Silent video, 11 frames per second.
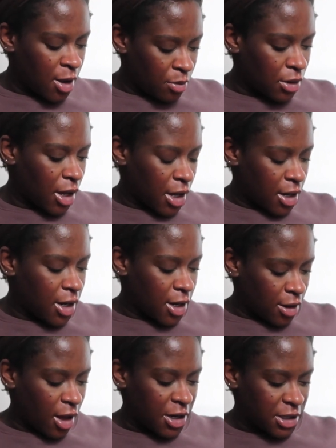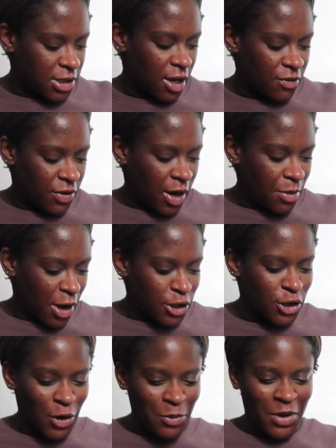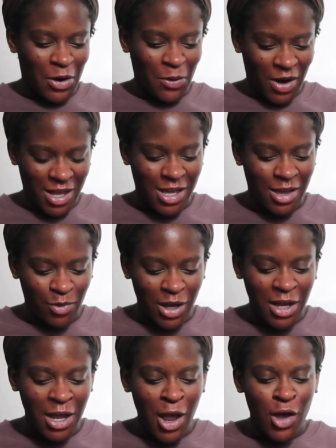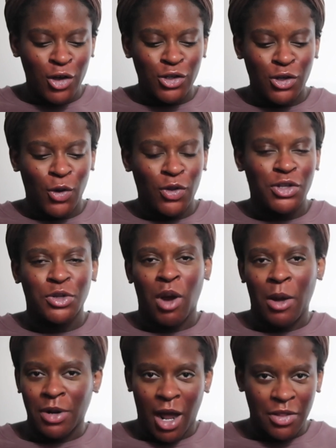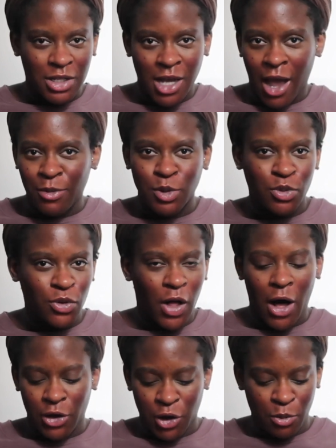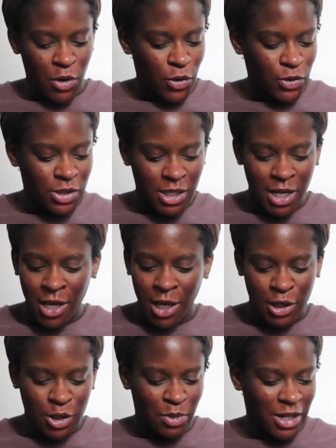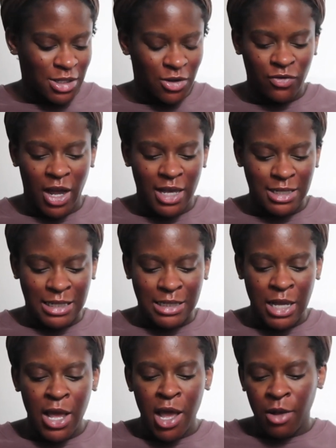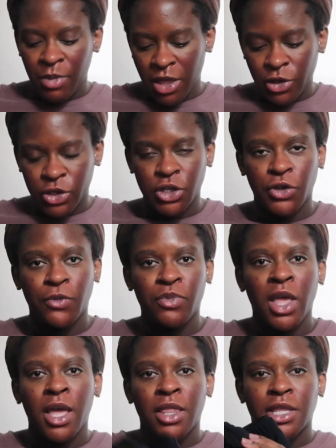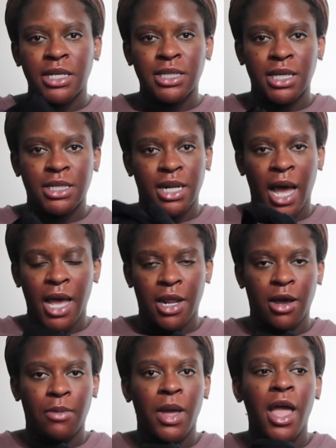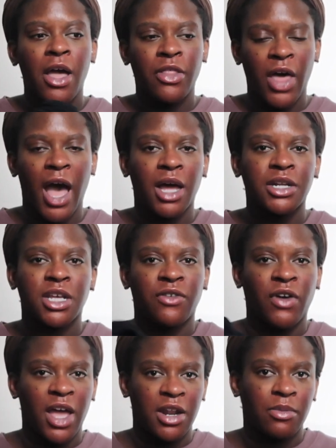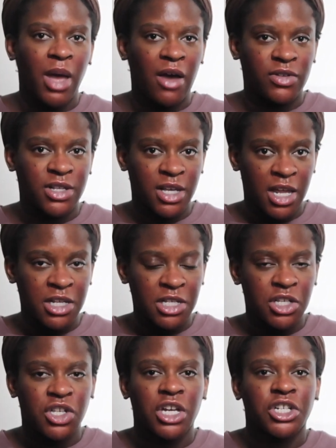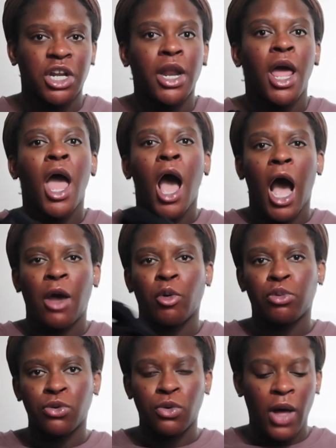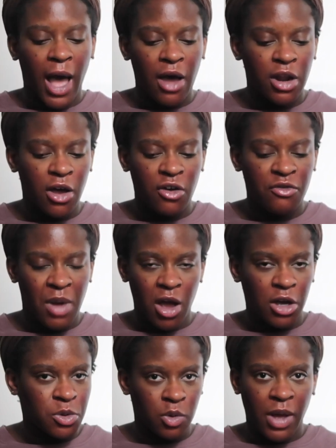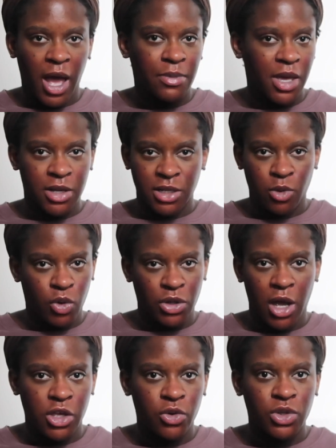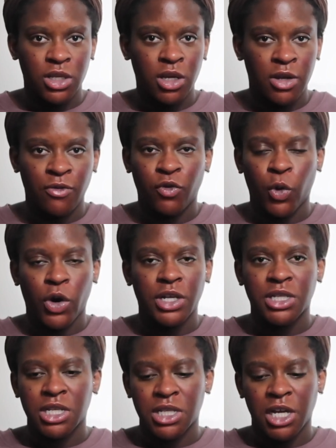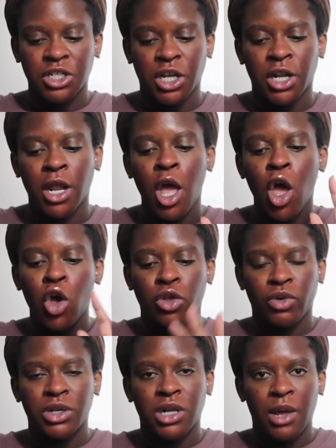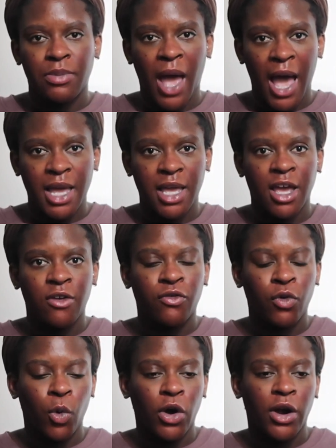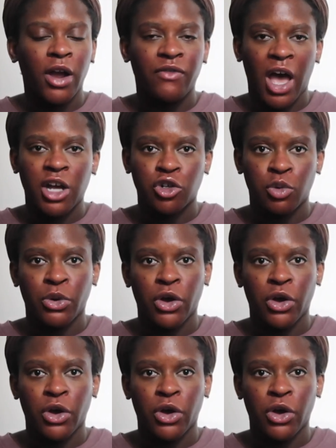blood and a lot of stuff, and I'm not sure I'm gonna want to keep it. So this is probably not the time to pull out your most expensive, nicest bathing suit. This is an item that if I end up having to get a C-section, I will pull out of my hospital bag, because I will not use it for a C-section. The reason I'm packing it for a vaginal